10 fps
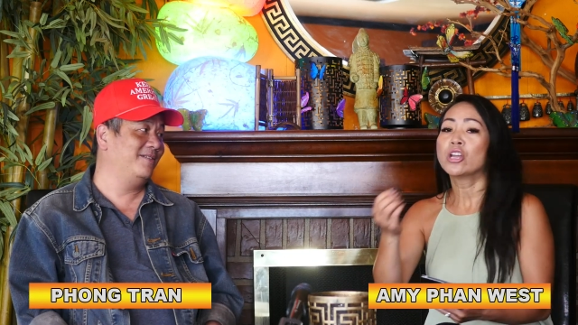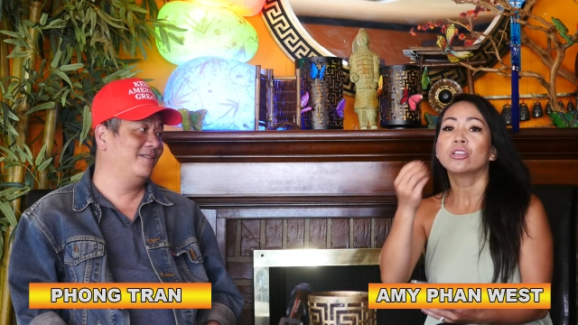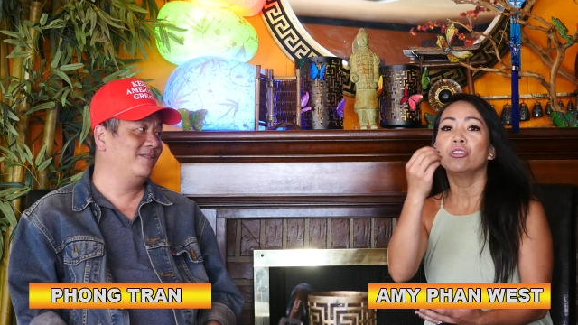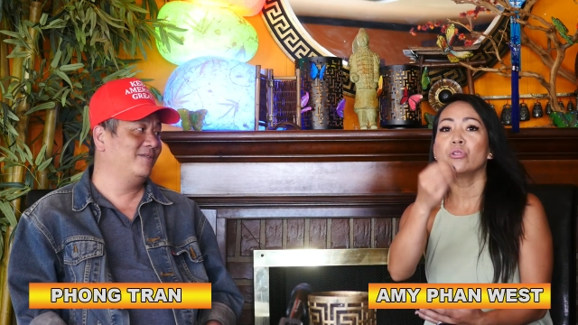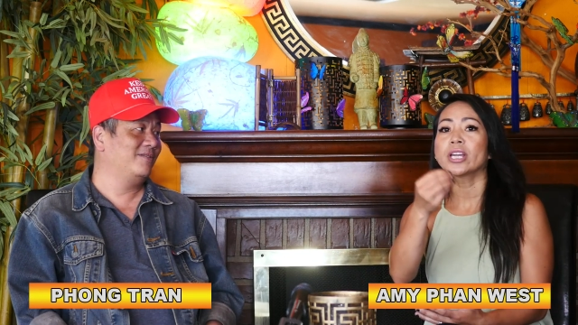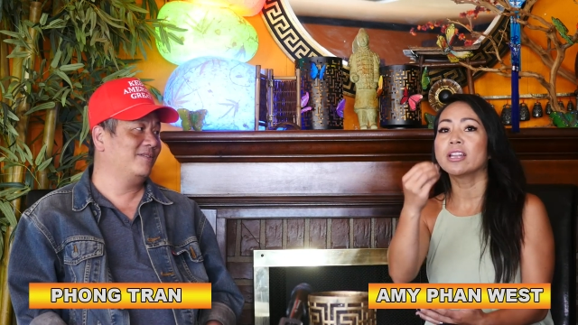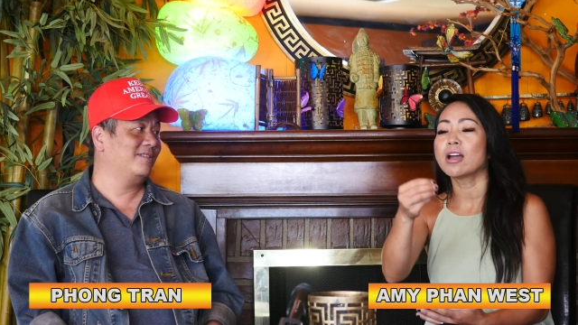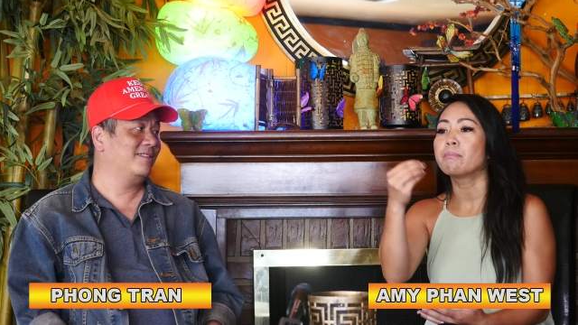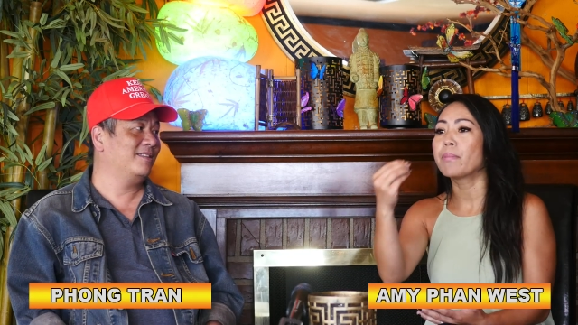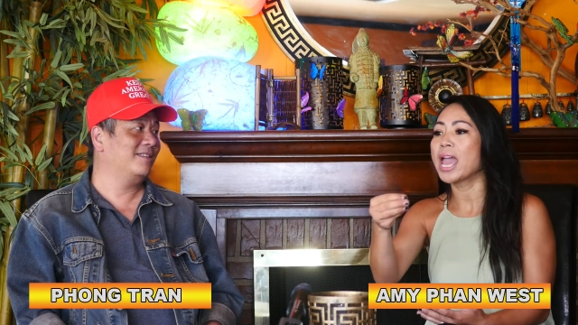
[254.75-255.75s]
Speaker 1: you
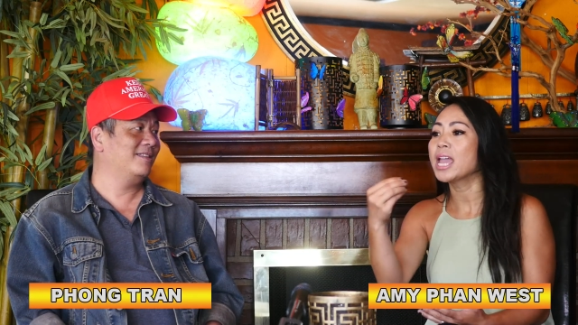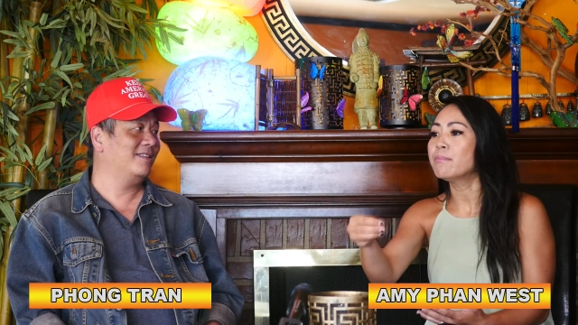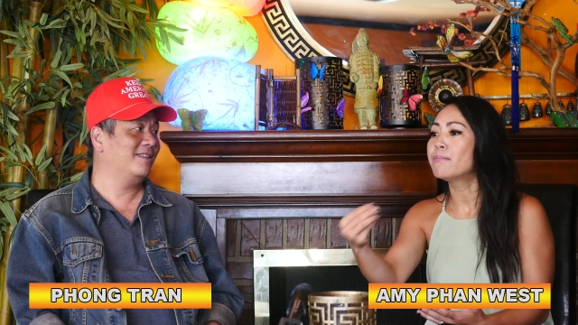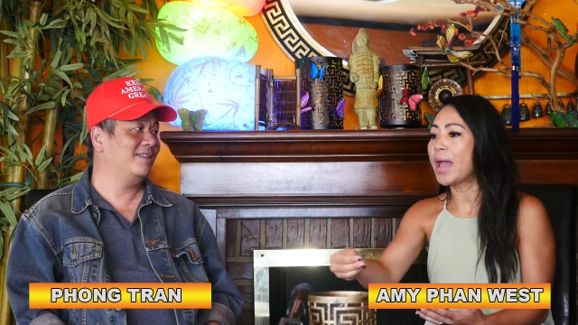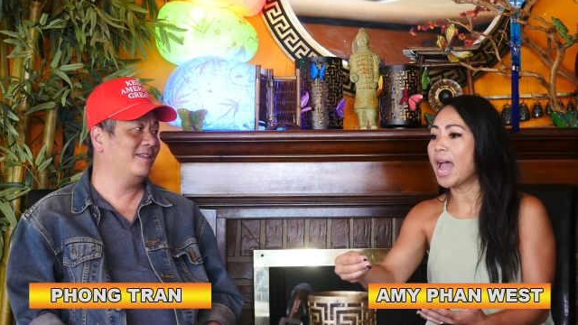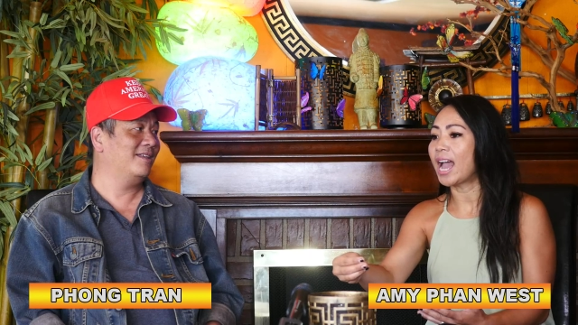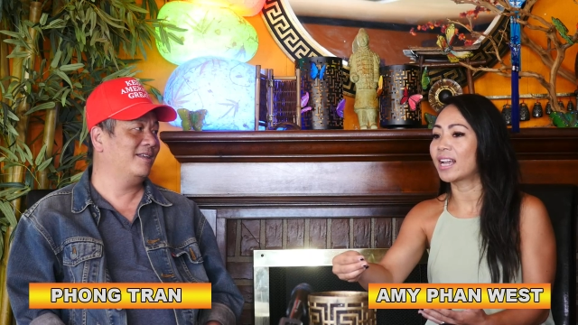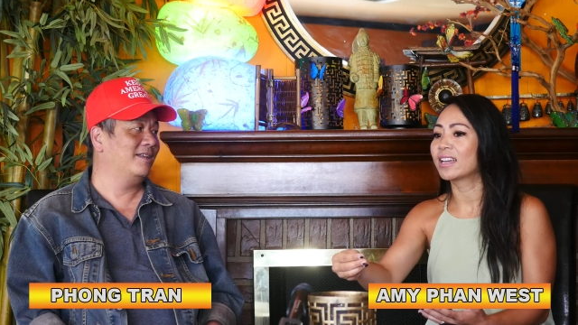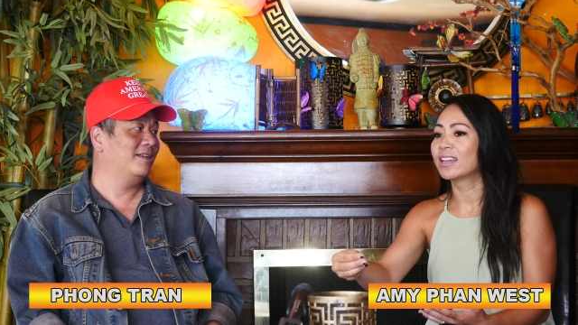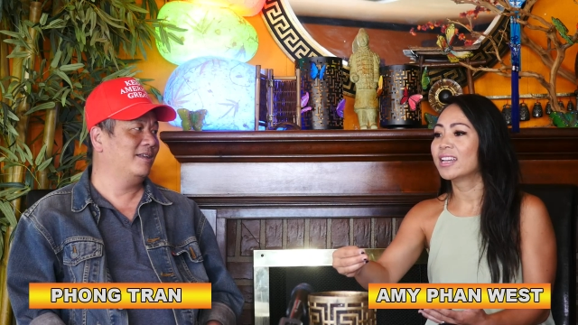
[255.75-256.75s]
cannot pay
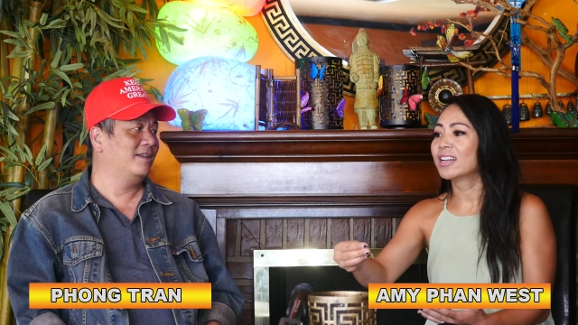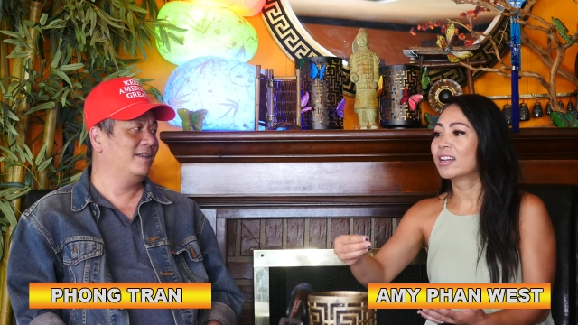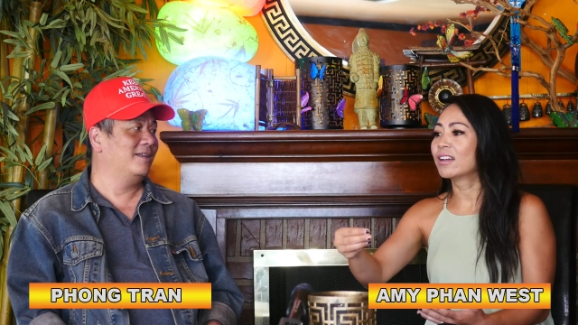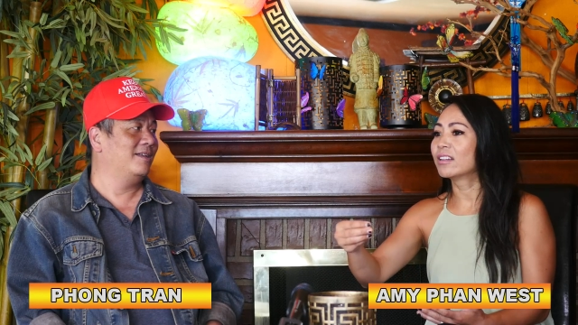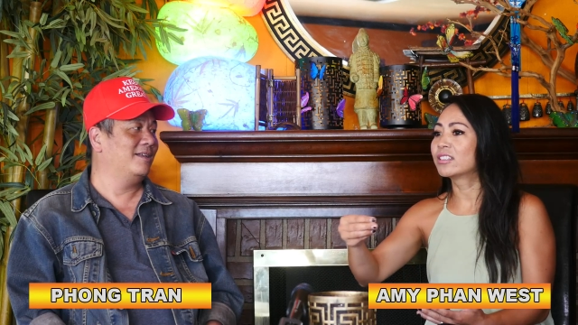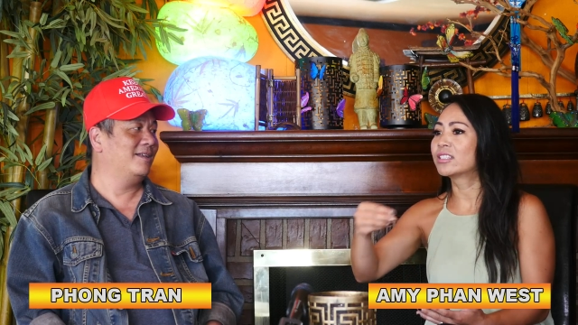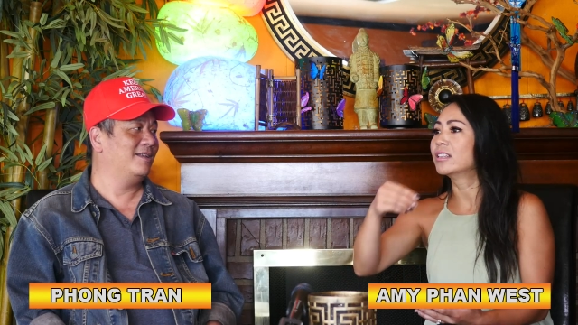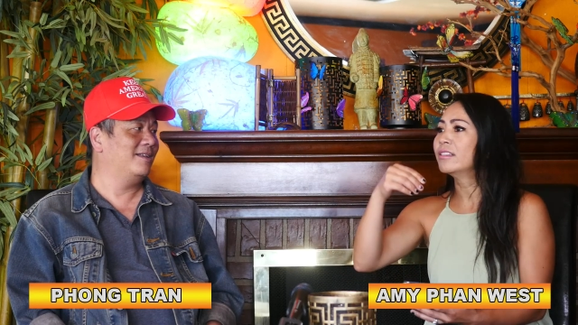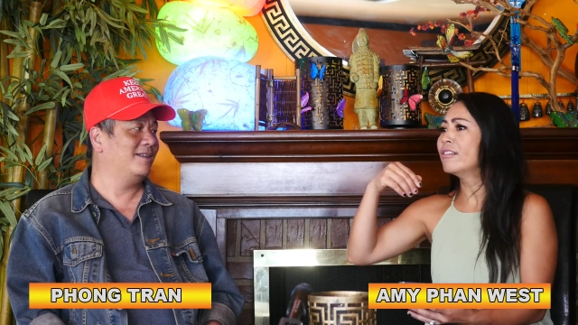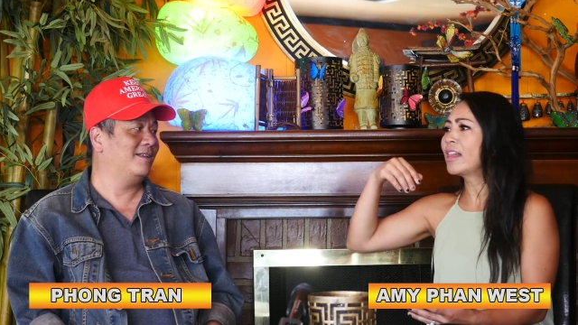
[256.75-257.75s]
back
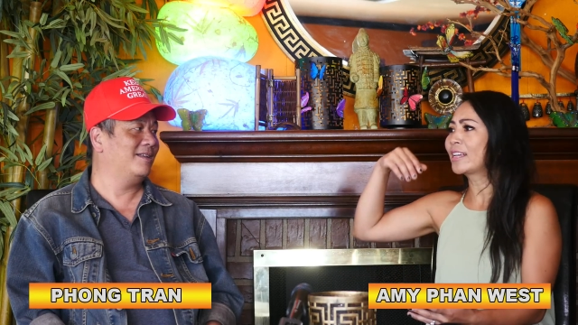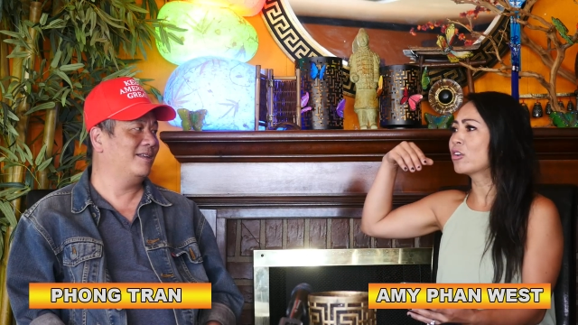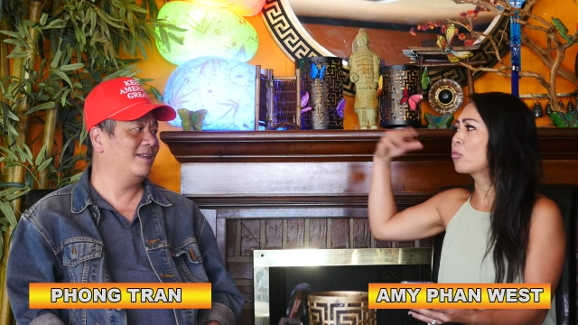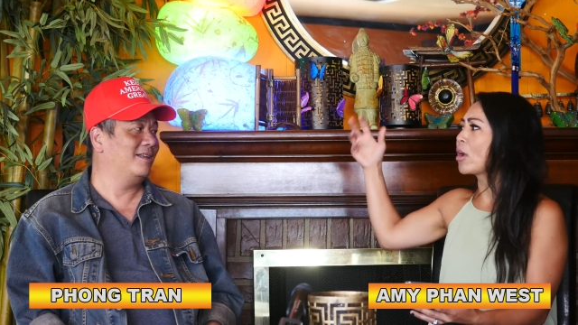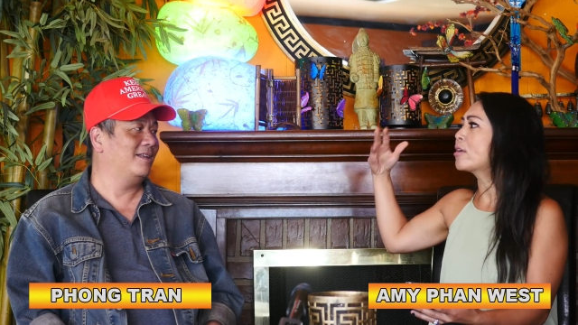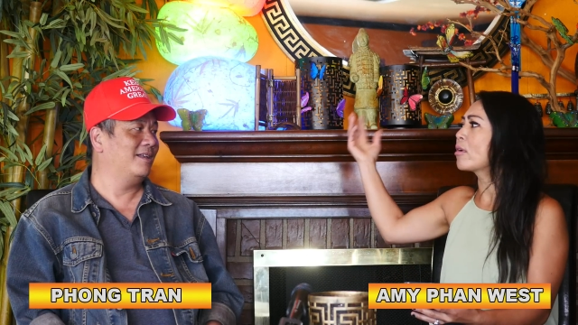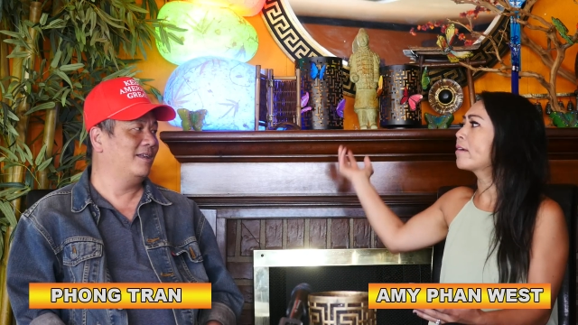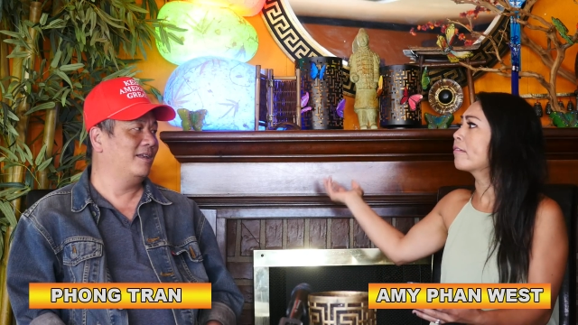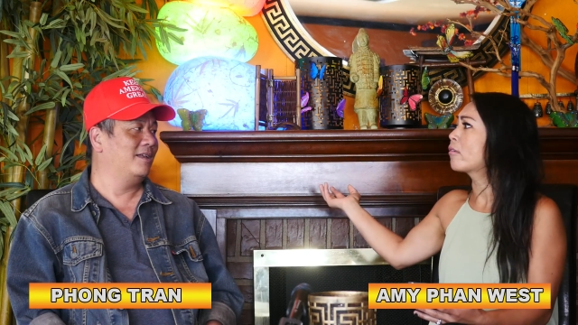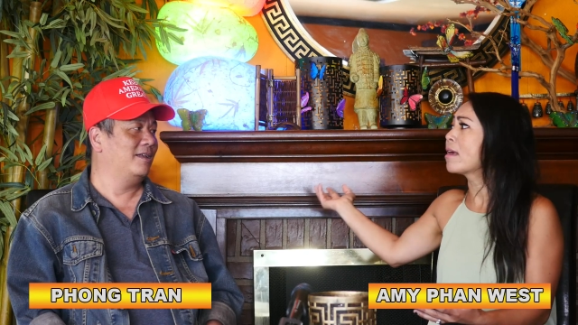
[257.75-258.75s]
like your great
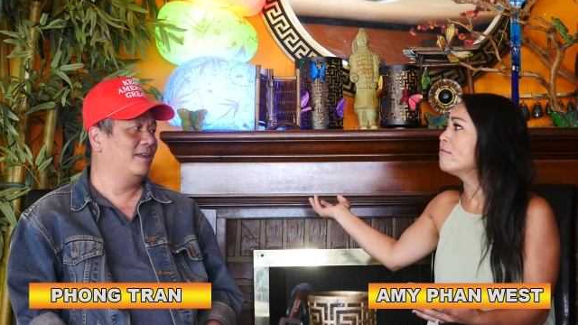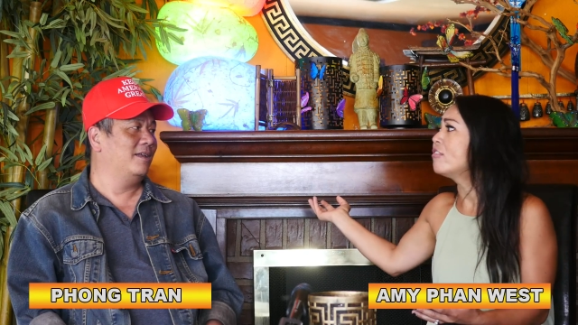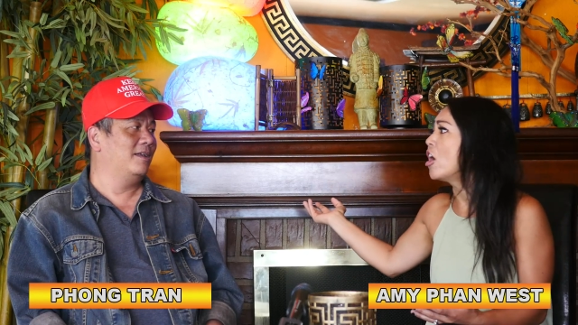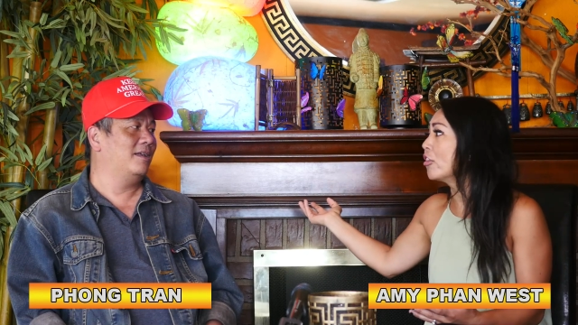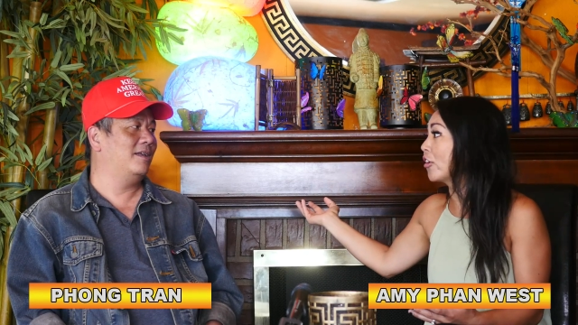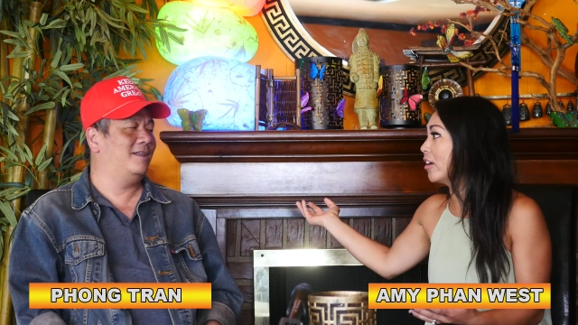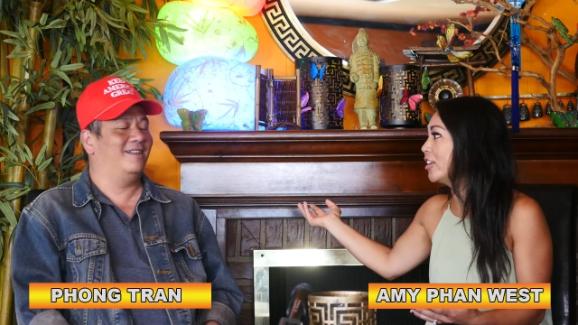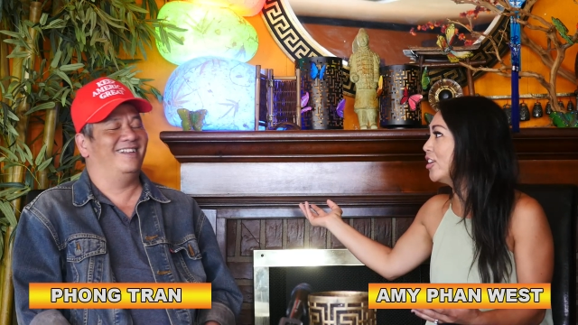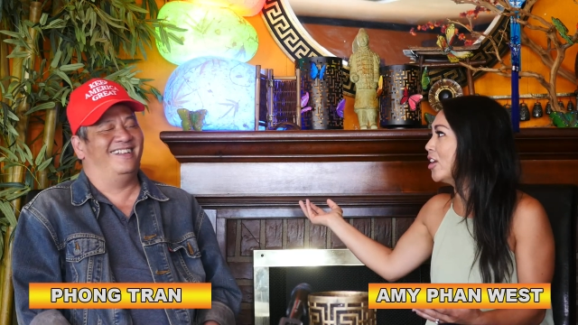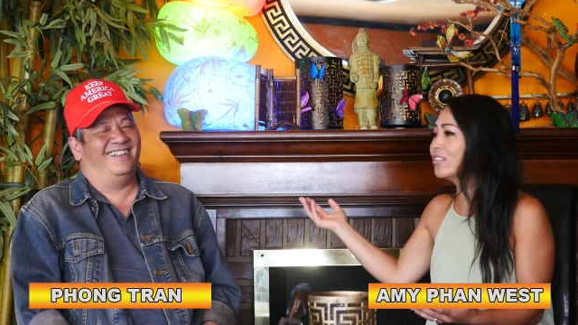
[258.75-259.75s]
great grandfather.
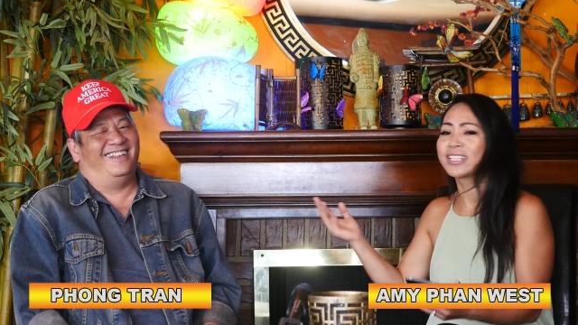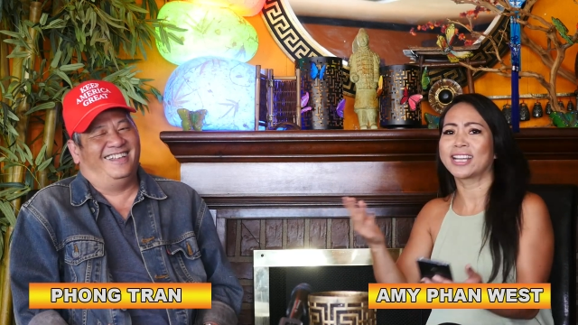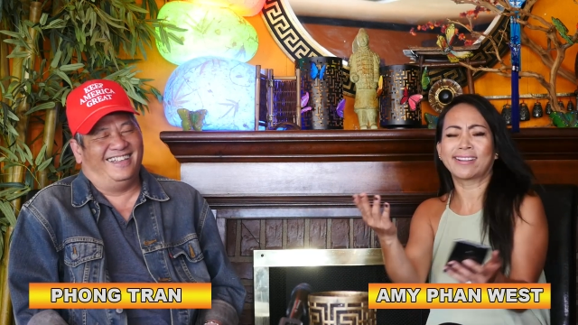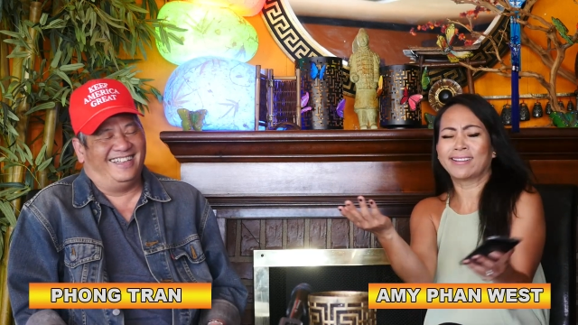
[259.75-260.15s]
You know, it's like what?